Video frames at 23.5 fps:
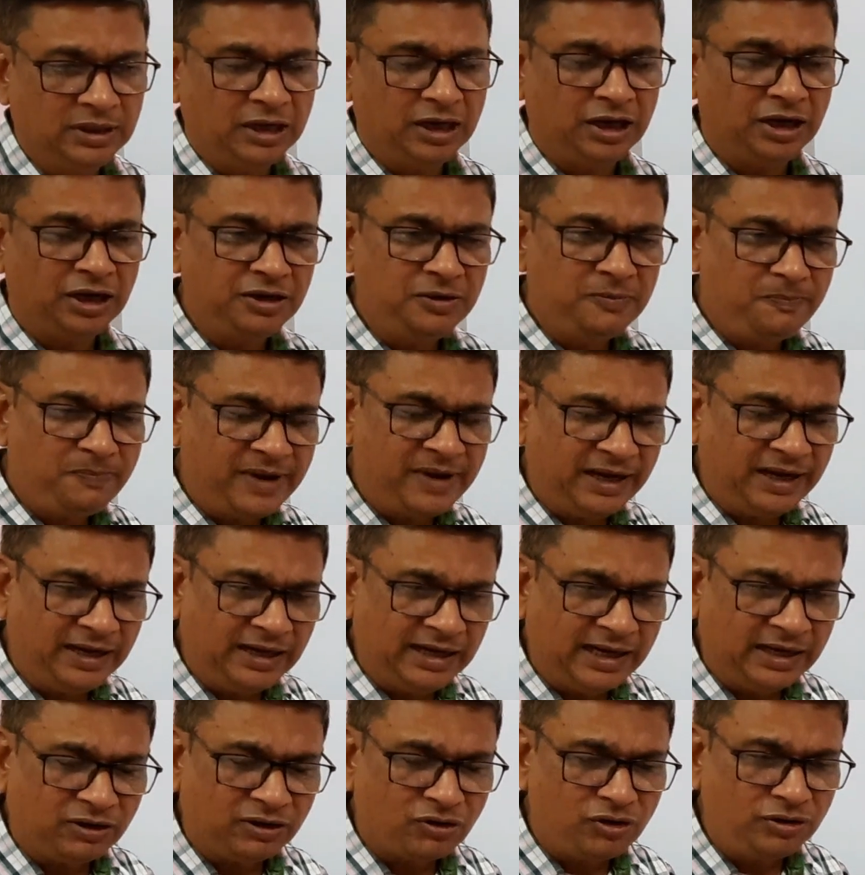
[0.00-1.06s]
Unpaired
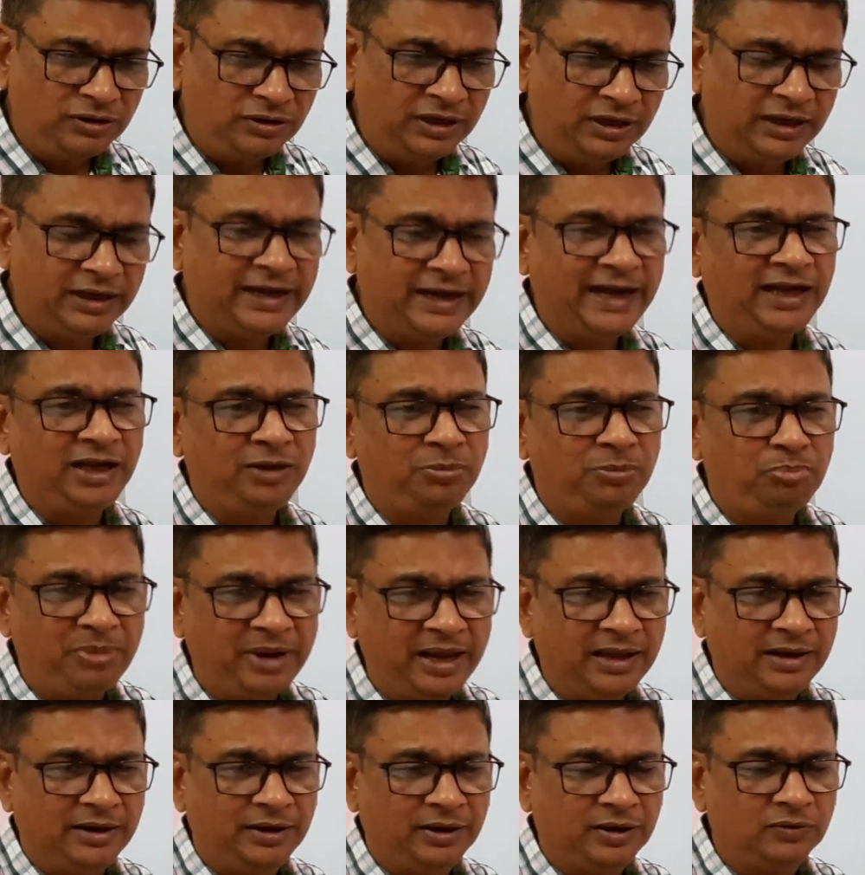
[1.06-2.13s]
electron get
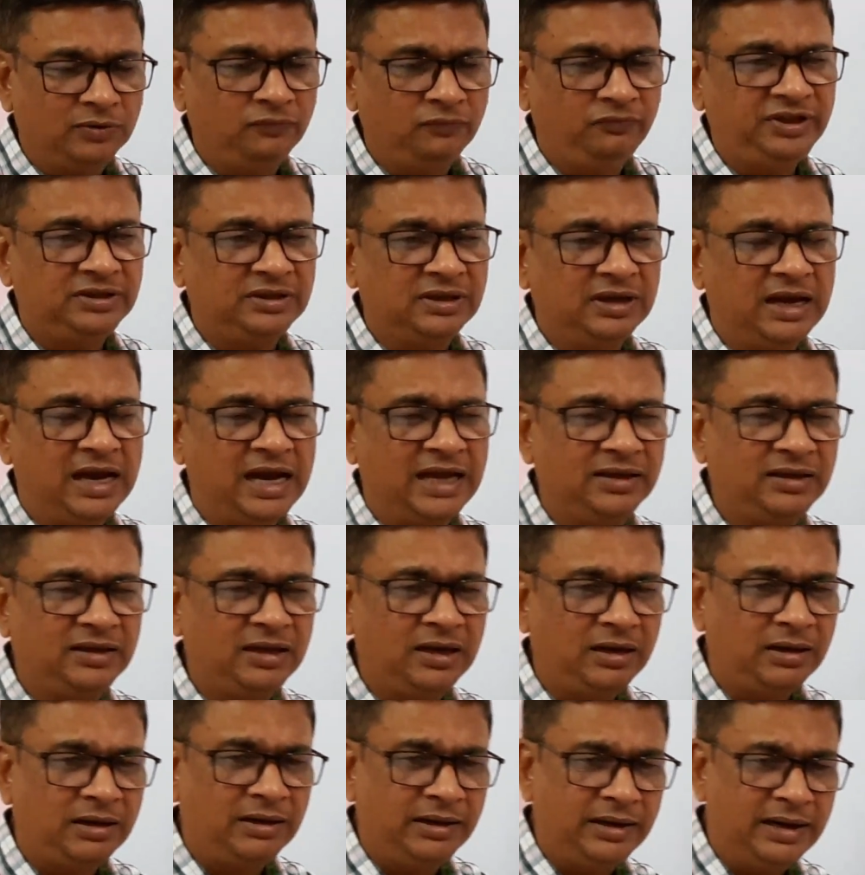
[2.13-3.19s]
paired with
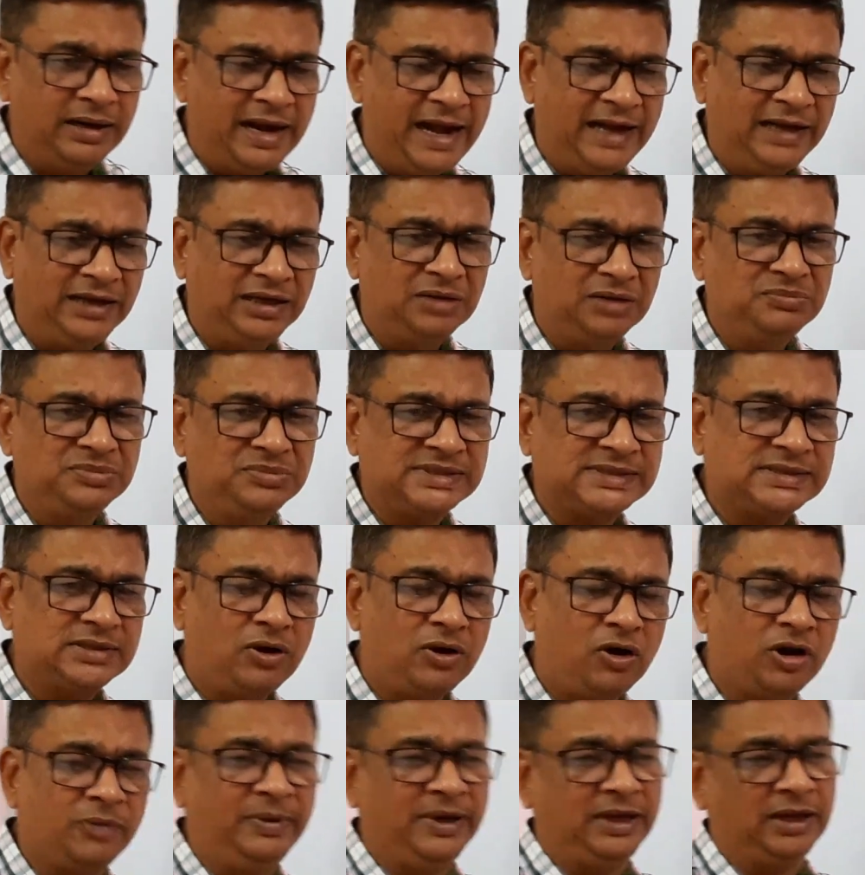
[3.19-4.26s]
other atoms
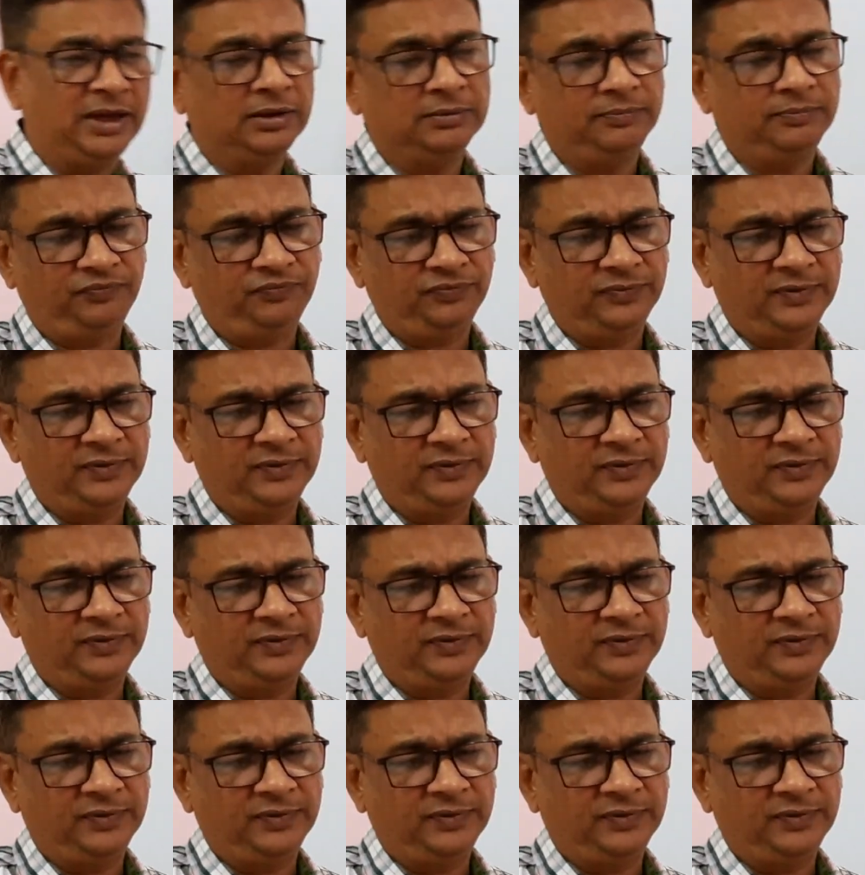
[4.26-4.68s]
orbital.